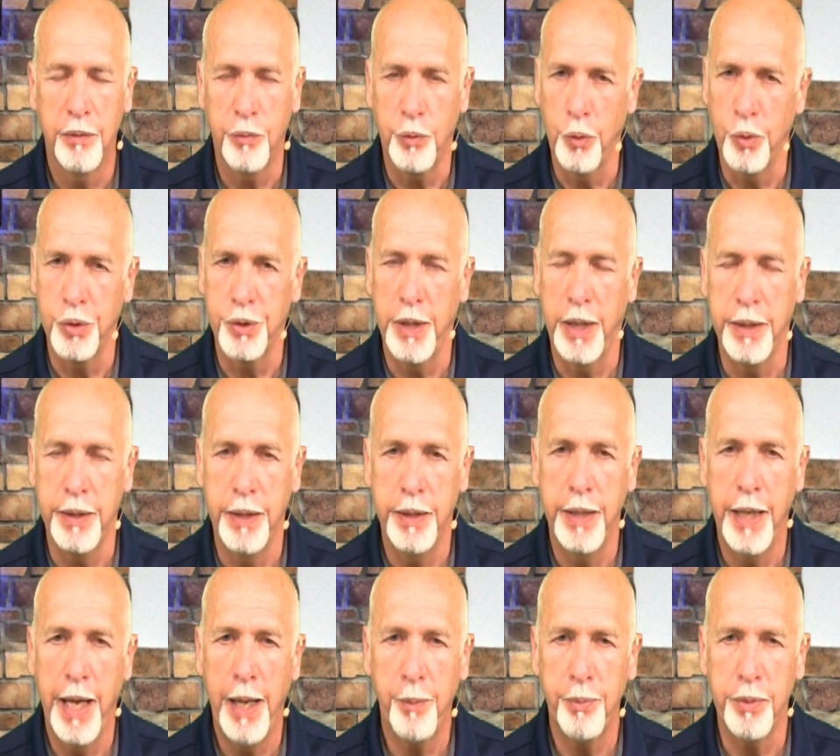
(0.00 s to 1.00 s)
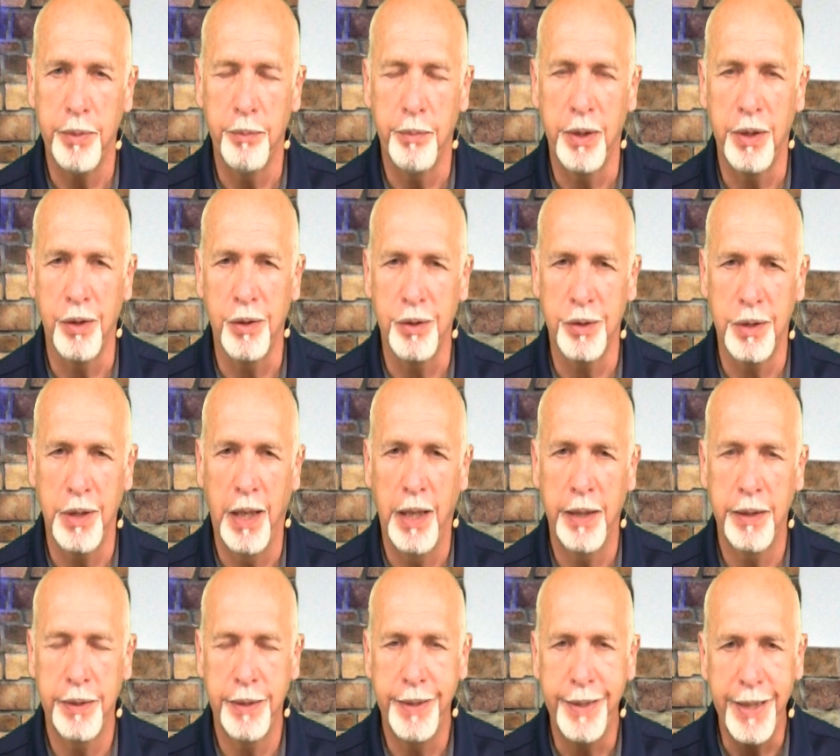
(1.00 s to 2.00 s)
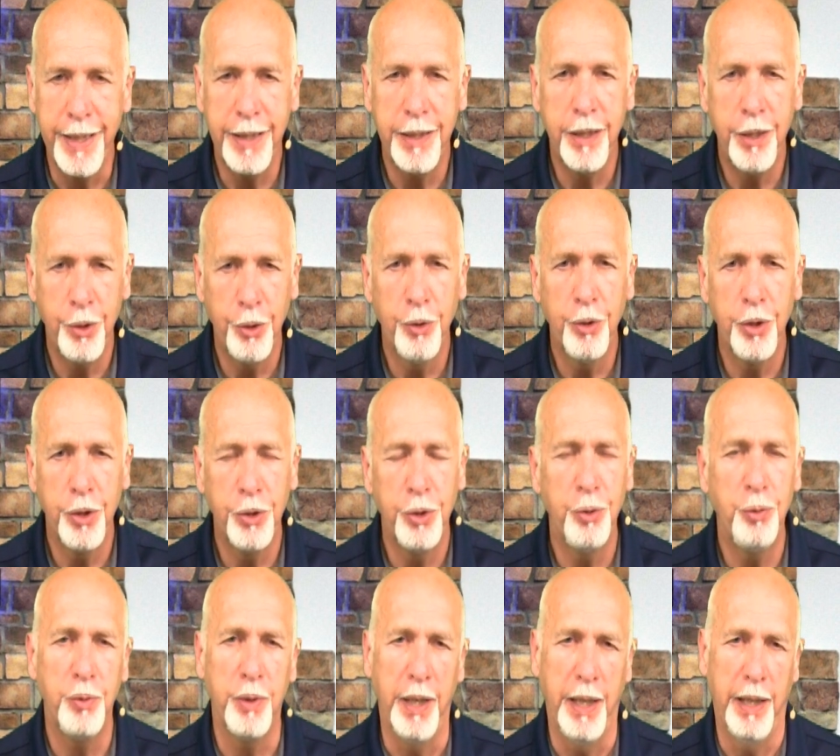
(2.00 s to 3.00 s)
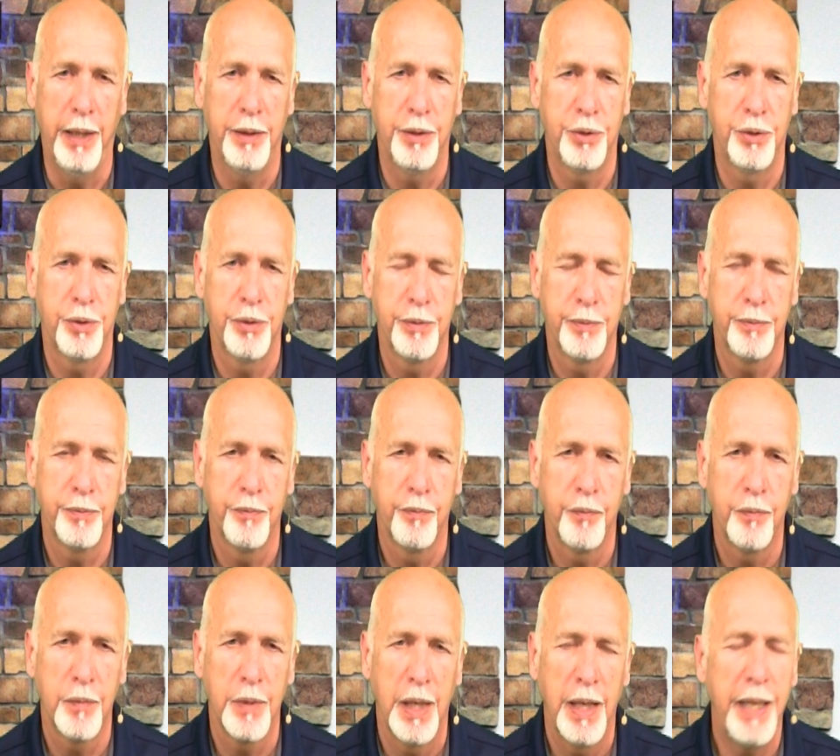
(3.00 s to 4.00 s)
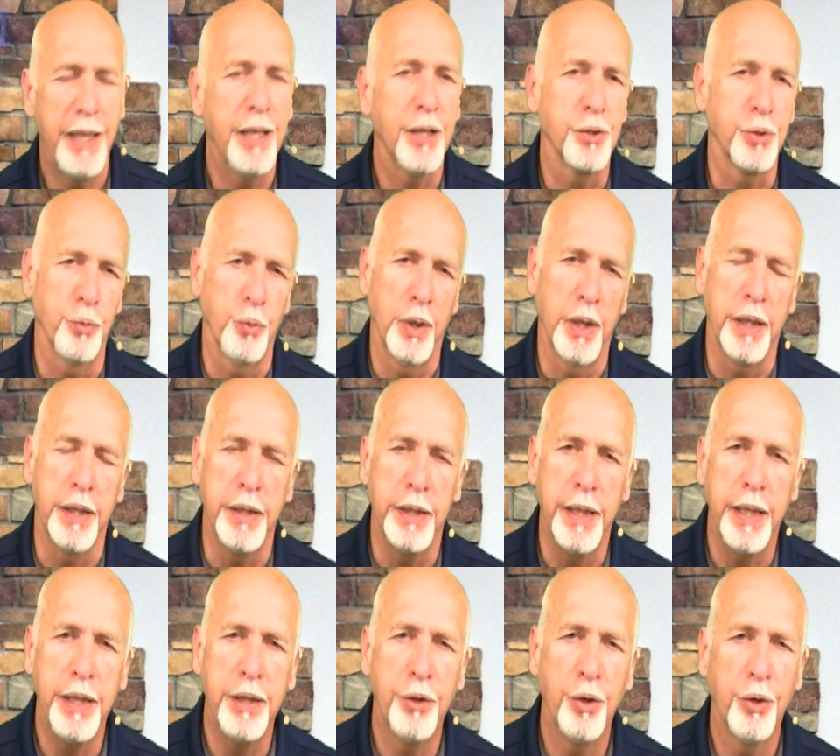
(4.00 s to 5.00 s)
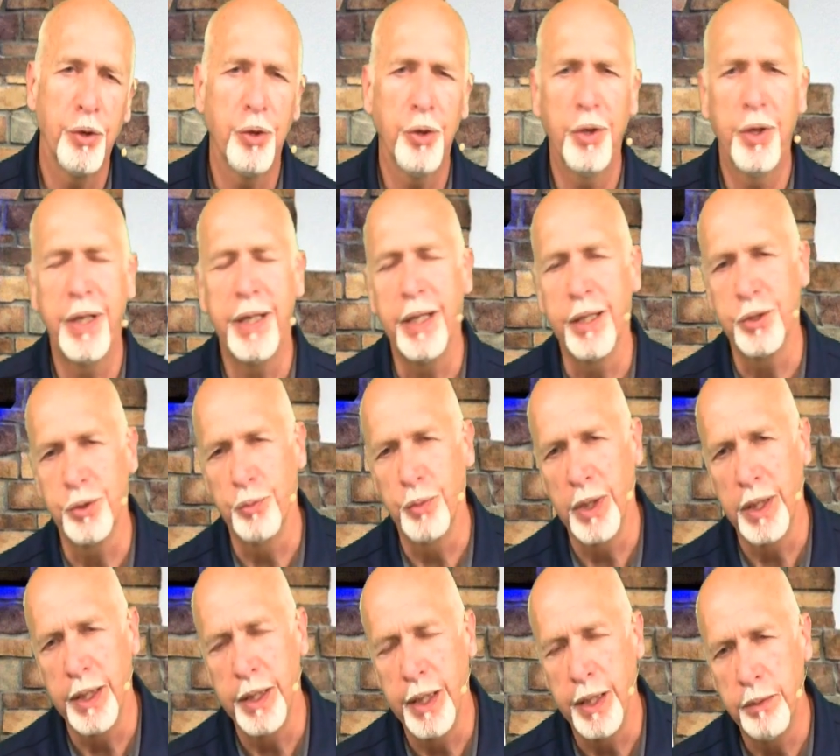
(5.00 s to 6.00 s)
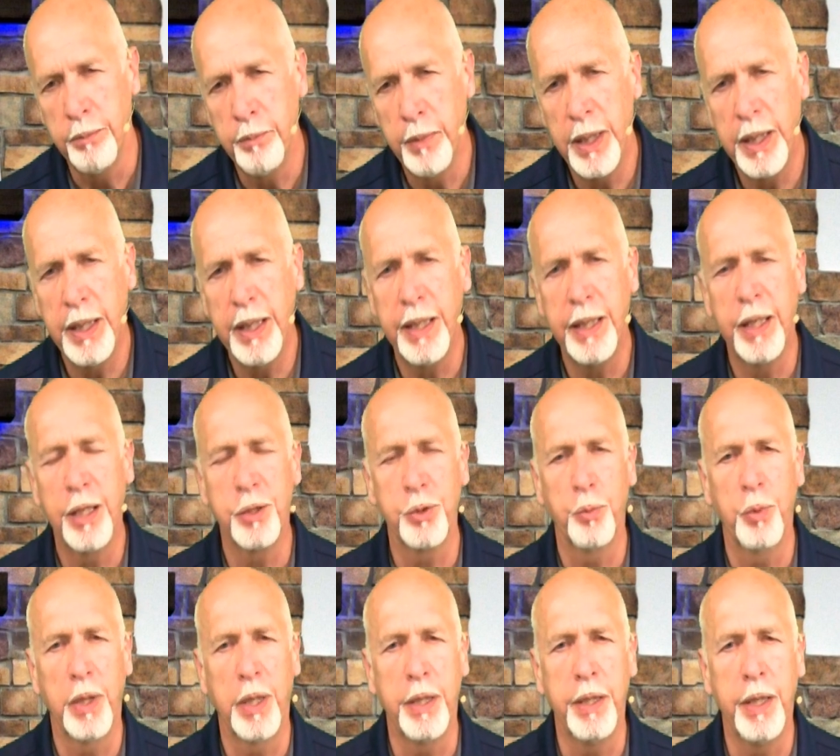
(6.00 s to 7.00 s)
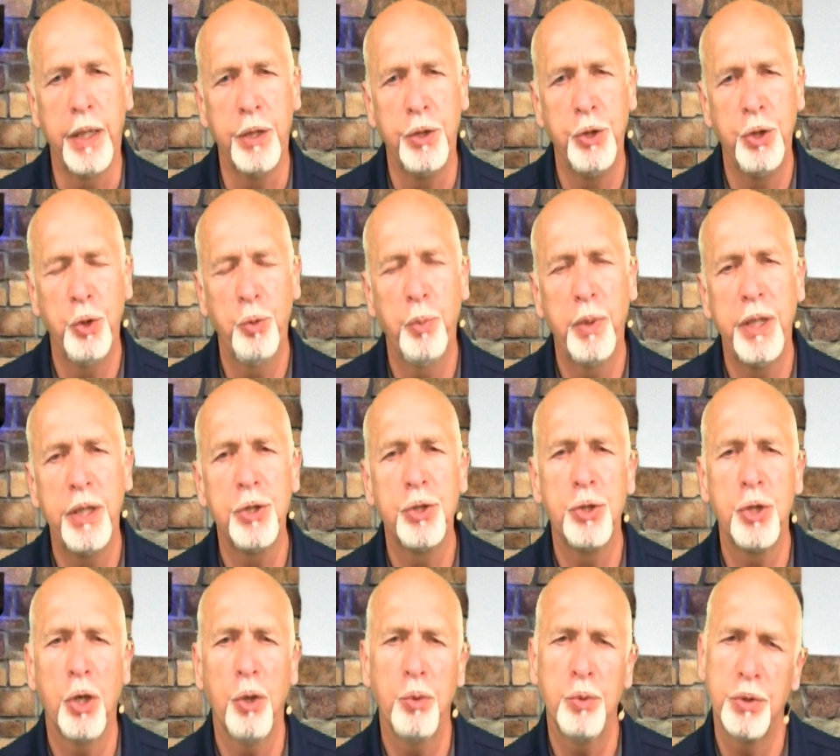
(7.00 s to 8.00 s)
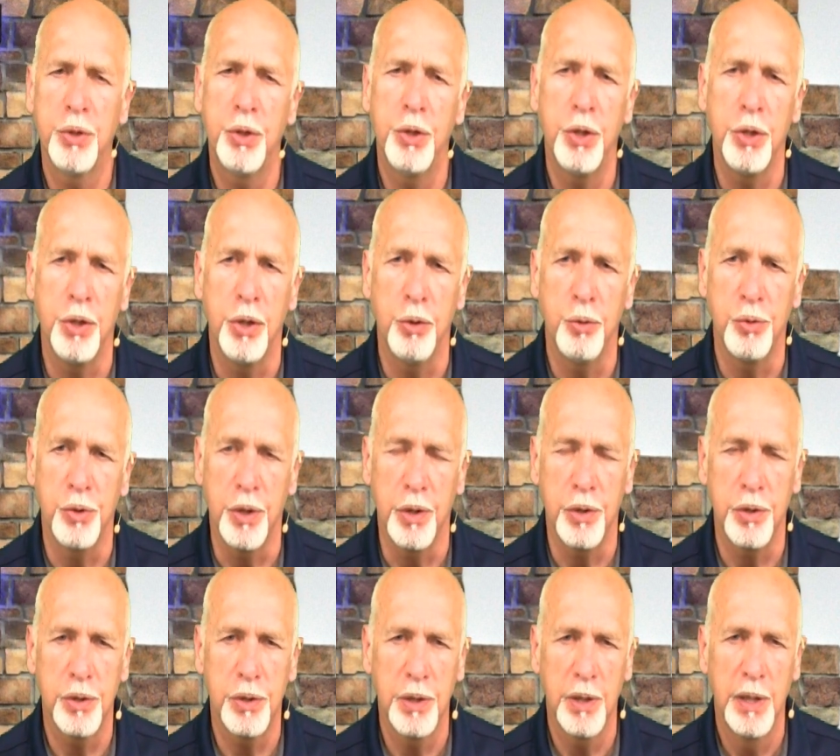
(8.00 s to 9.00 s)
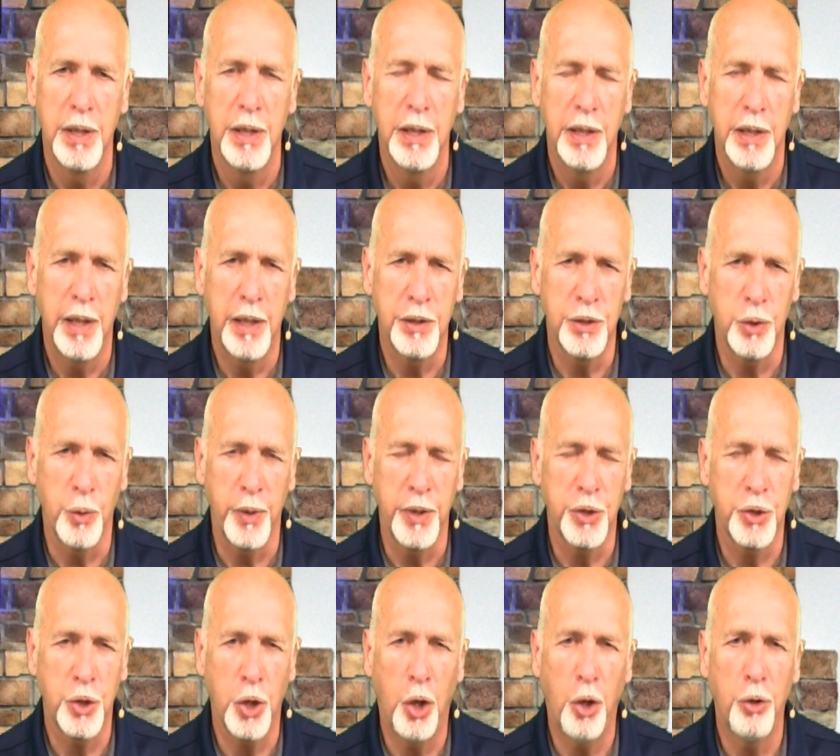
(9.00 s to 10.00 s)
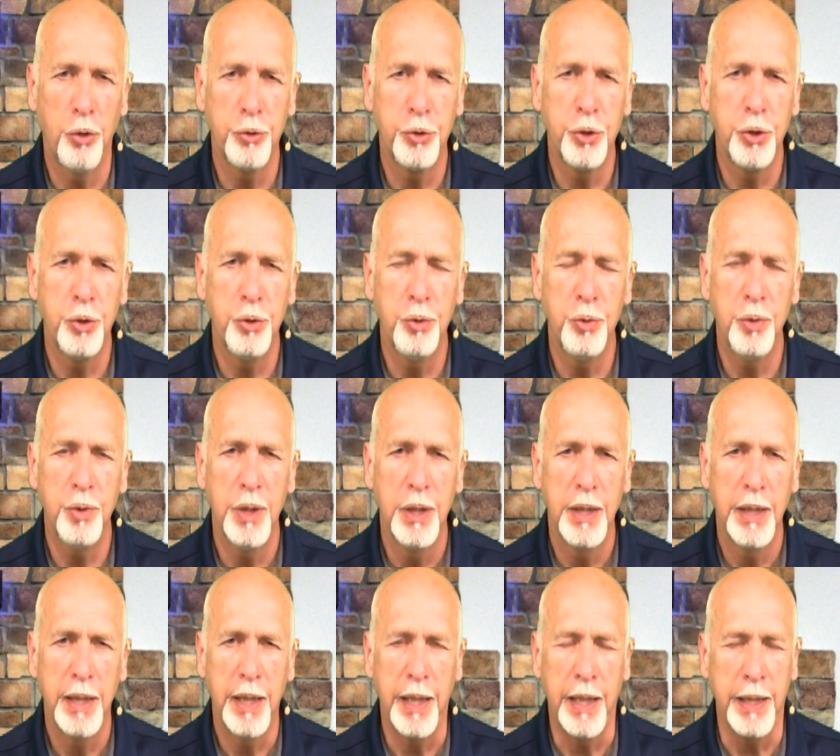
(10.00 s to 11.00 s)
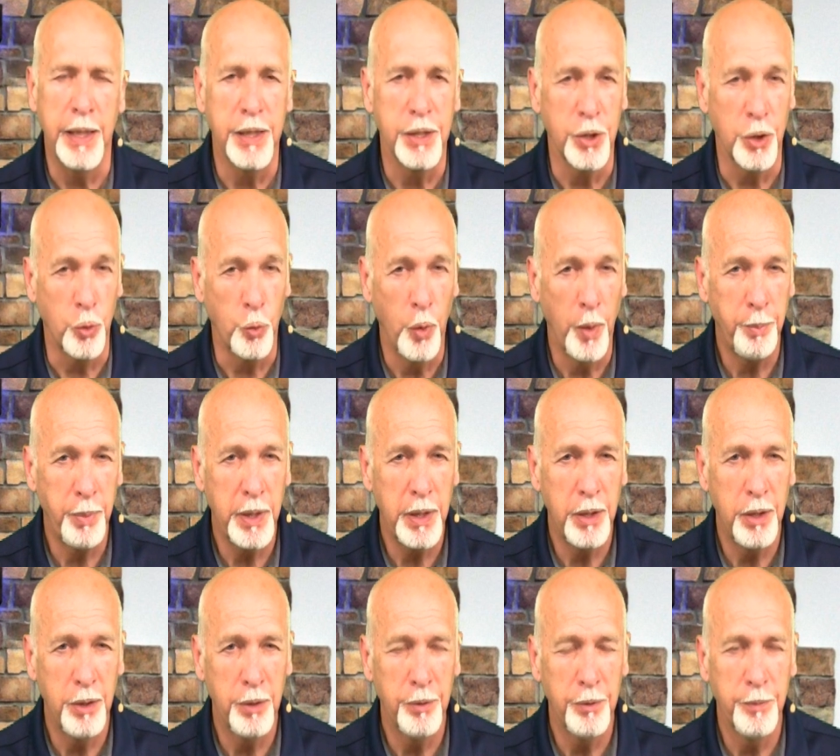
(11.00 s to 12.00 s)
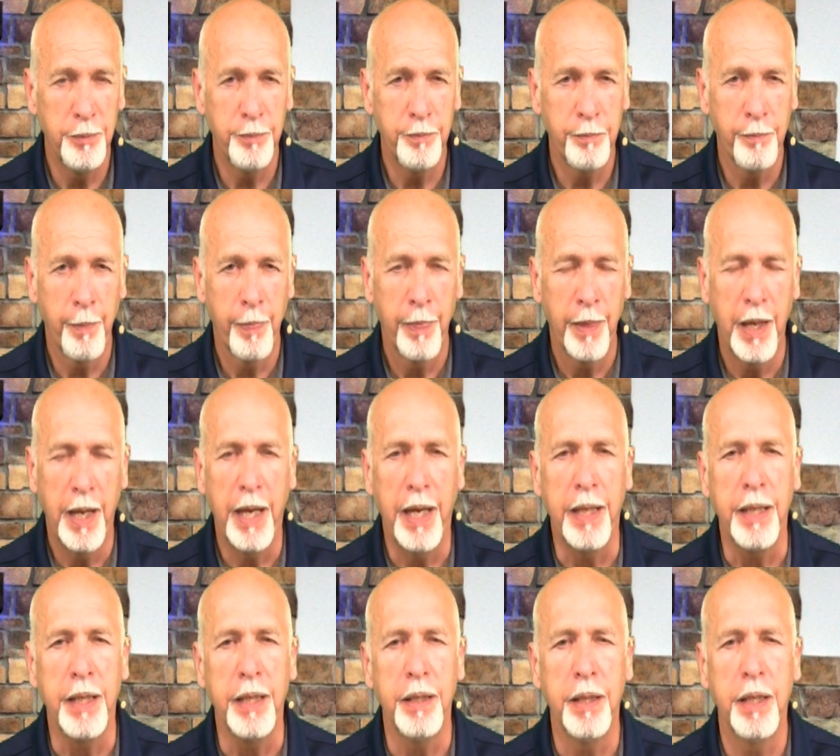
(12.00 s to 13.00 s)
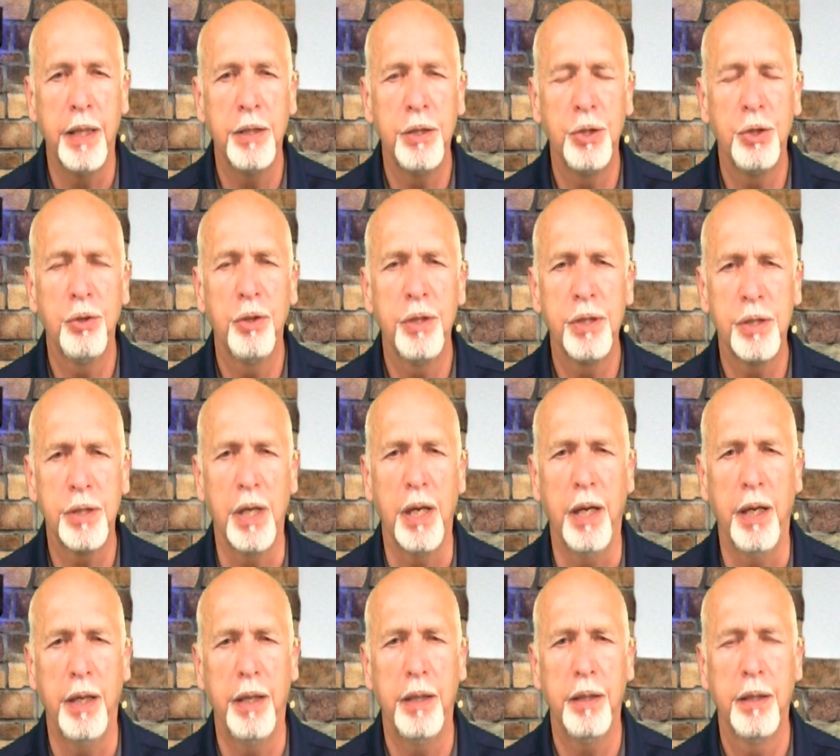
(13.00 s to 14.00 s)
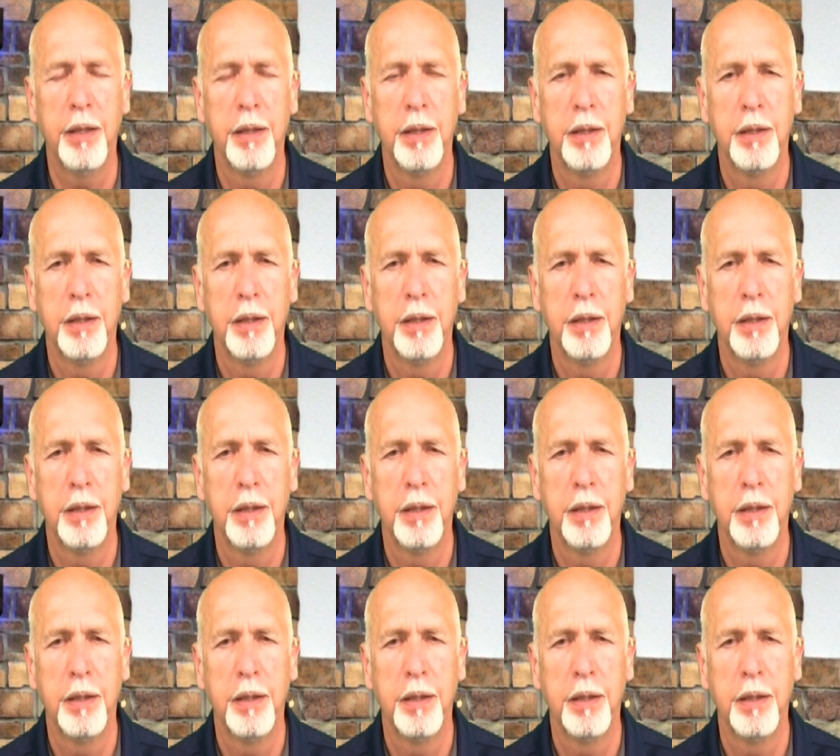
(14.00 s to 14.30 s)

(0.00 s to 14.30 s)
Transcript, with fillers: Of course, that didn't happen because God needed her to do that. He doesn't really need her. He doesn't really need me. He doesn't really need you, but He's chosen to use us. And so He's called you and He's equipping you and he needs you to say,